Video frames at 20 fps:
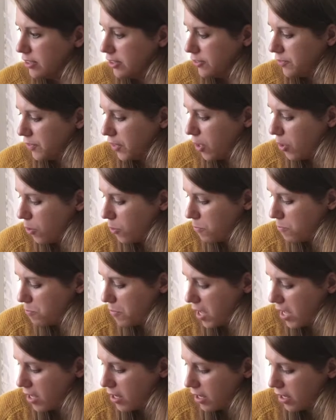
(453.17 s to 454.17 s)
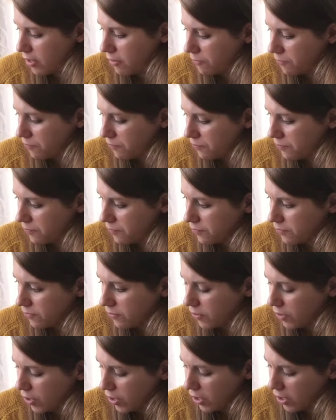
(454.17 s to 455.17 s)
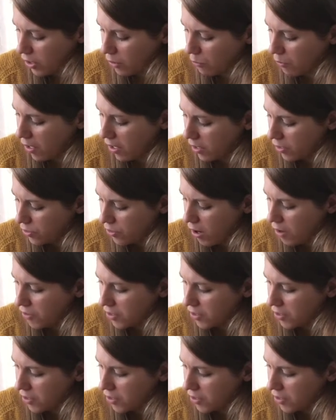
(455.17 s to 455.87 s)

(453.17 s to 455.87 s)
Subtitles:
Oh man, they're gonna run into all